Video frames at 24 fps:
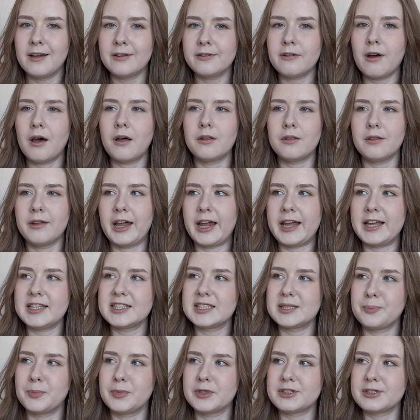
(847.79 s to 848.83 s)
not
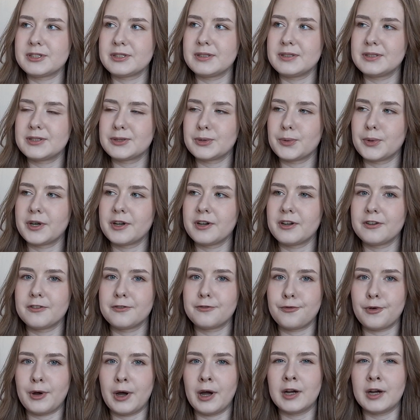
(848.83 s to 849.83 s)
lace, but sort of